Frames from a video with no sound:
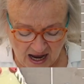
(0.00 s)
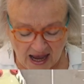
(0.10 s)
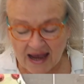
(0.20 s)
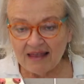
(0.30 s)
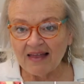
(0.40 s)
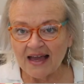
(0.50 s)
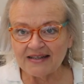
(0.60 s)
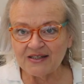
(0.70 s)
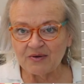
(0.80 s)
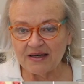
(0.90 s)
I
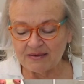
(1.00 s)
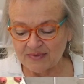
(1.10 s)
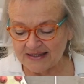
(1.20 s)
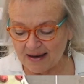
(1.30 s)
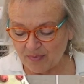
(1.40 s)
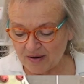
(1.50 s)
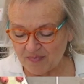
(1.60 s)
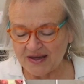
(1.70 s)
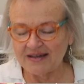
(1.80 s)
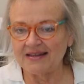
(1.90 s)
liked doing them separate
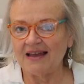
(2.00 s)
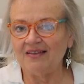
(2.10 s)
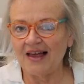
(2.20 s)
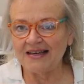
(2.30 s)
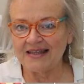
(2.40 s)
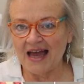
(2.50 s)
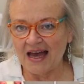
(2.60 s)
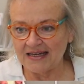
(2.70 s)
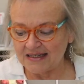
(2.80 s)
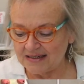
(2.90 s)
because I liked the
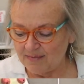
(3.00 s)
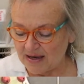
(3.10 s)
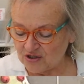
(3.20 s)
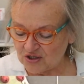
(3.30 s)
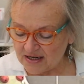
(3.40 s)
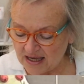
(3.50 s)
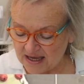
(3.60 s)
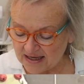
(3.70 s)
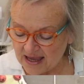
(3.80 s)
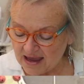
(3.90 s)
added dimension
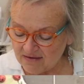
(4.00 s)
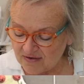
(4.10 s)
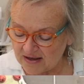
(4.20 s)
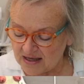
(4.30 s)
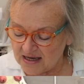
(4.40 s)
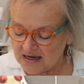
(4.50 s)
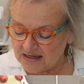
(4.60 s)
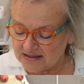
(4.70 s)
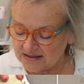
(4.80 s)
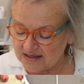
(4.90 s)
it gave.
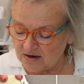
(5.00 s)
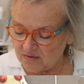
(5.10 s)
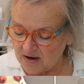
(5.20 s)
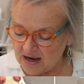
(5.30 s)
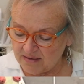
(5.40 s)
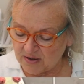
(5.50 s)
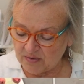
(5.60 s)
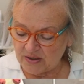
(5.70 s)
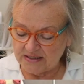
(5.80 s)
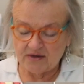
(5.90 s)
So I'm
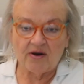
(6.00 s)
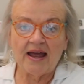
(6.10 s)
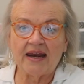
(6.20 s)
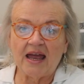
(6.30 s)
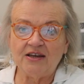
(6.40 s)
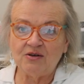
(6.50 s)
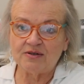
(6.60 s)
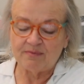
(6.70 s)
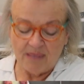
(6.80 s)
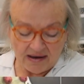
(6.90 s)
going to go ahead and
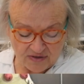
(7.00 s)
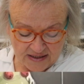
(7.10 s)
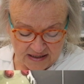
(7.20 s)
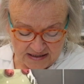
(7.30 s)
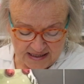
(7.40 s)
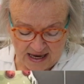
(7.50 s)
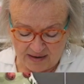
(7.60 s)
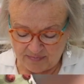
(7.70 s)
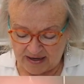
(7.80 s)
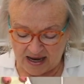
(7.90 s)
use mounting
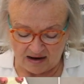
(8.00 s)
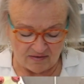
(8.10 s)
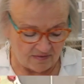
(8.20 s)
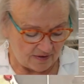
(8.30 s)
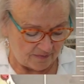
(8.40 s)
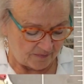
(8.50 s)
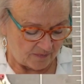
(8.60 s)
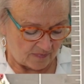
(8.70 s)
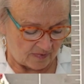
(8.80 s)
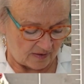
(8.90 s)
tape now
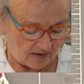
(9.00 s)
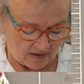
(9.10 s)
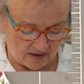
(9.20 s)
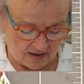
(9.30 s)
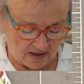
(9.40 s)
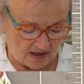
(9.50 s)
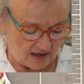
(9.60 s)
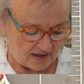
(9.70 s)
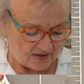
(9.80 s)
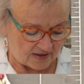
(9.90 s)

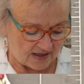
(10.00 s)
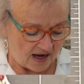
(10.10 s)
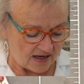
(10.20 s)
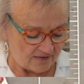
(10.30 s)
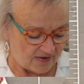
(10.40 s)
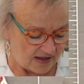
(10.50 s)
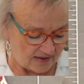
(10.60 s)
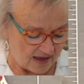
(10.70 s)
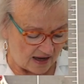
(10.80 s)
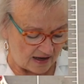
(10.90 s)
and just kind of
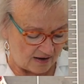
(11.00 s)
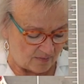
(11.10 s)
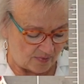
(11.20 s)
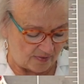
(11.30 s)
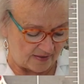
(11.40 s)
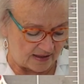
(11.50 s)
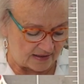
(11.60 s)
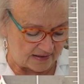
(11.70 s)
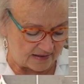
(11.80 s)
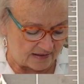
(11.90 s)
get that in
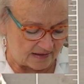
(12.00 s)
place.